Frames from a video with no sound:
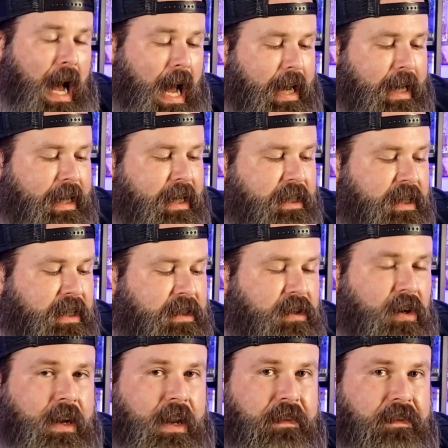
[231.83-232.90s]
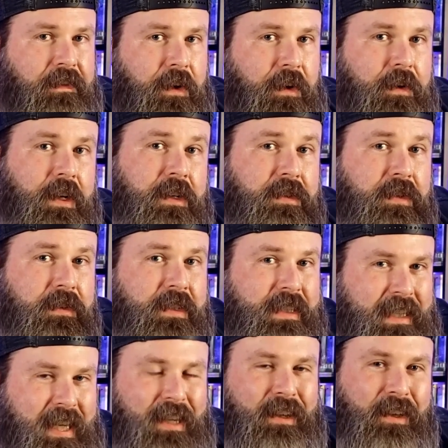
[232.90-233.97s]
I can discard a food to
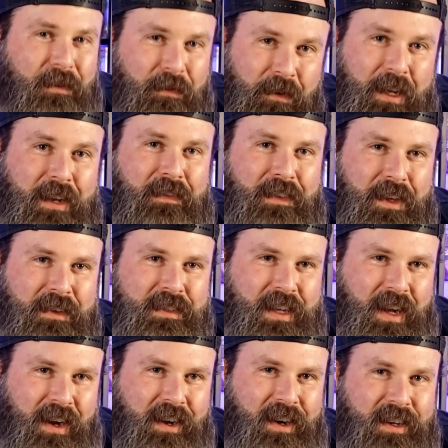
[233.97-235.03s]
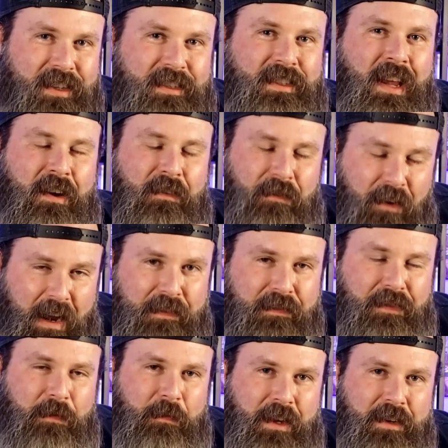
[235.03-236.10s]
steal one of those cards right
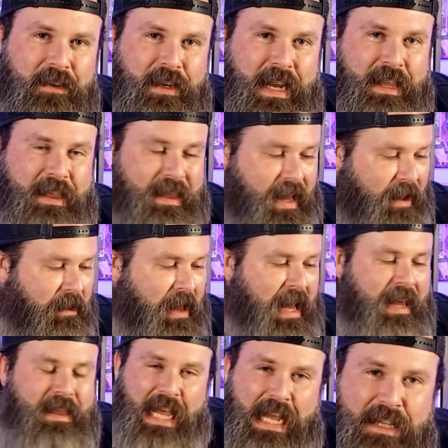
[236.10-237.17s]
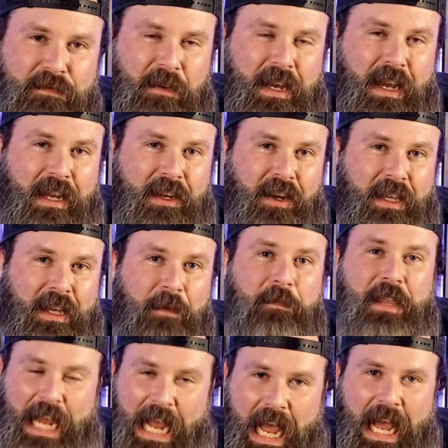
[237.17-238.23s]
from underneath them. That's why I call him
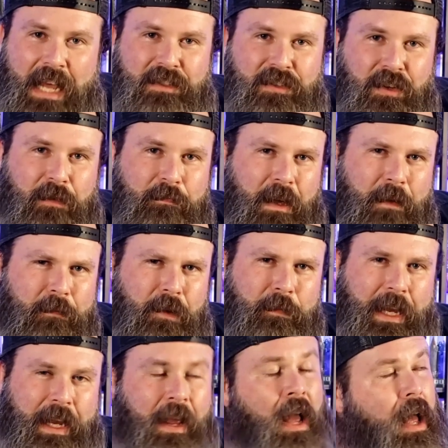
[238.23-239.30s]
the asshole bumblebee.